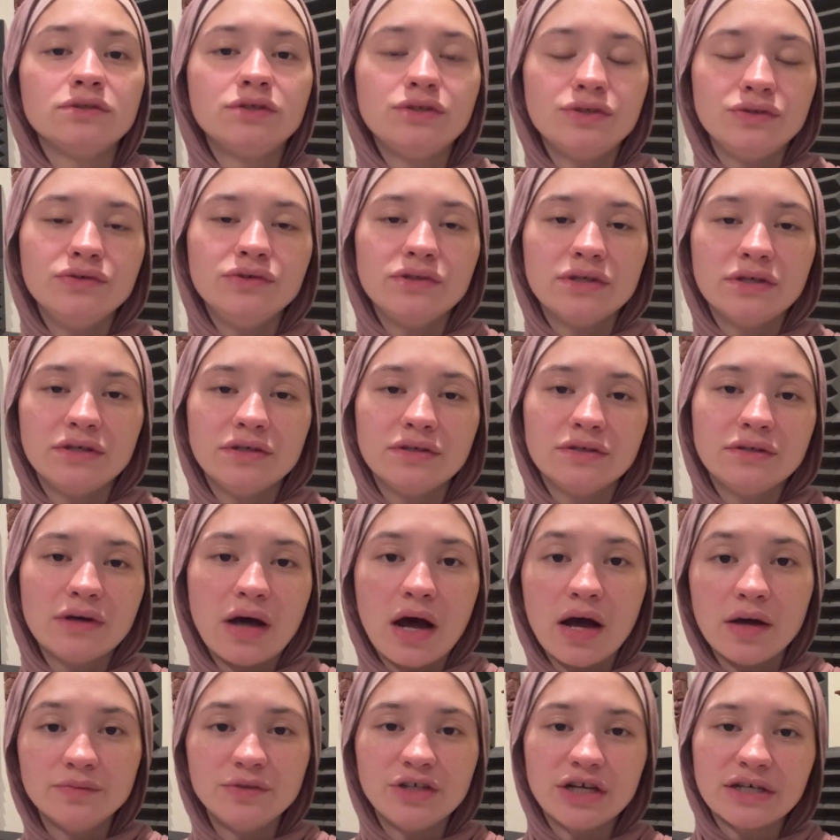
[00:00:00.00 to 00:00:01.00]
to the
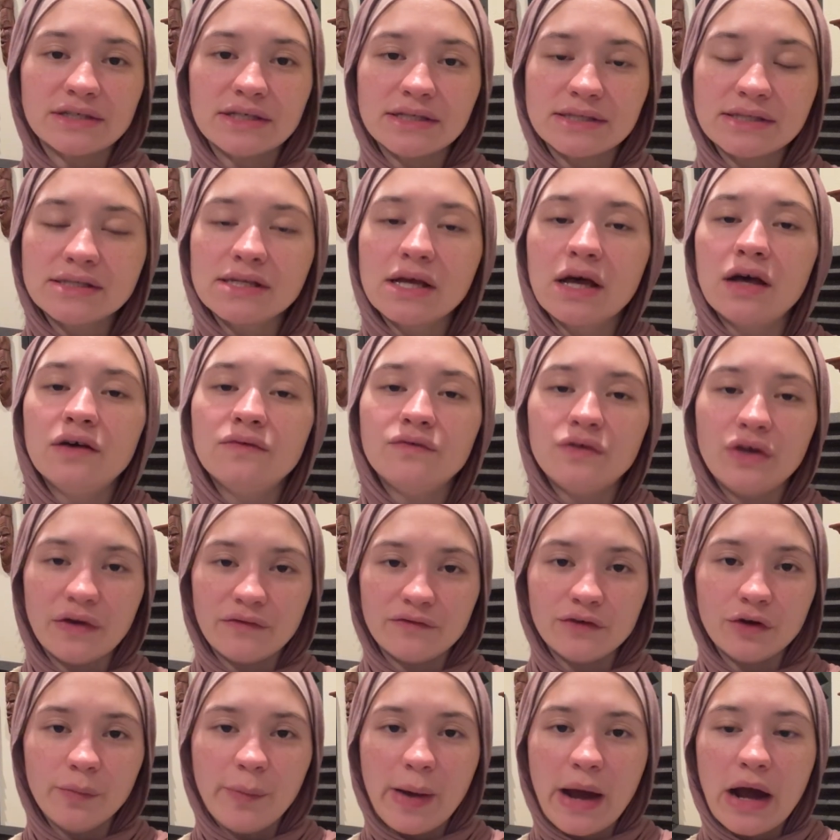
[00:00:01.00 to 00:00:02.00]
object itself, you have
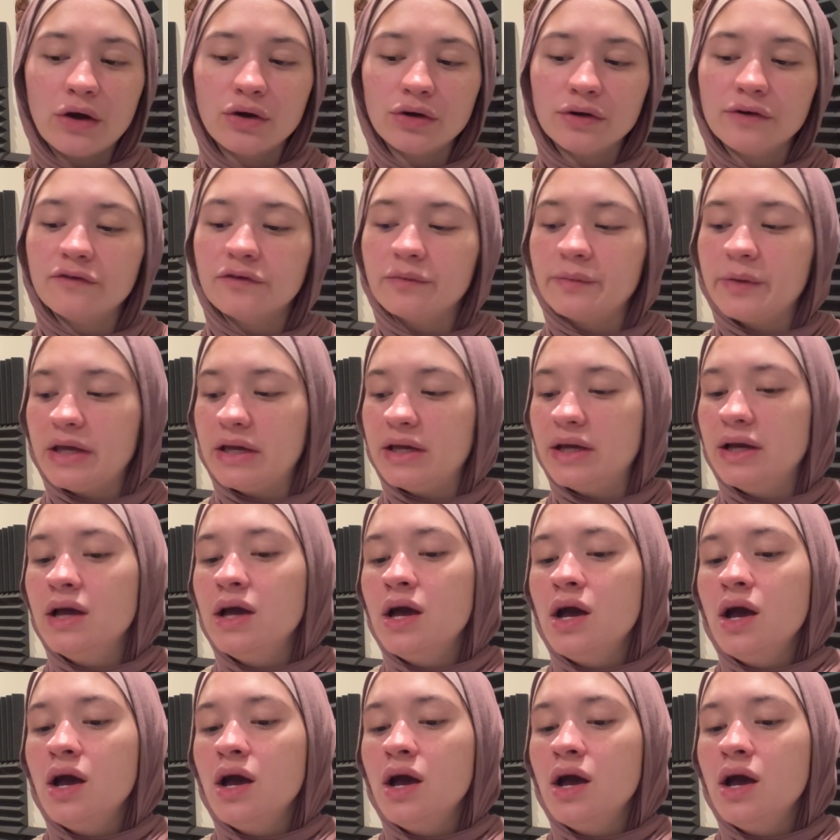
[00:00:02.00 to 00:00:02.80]
no power over me,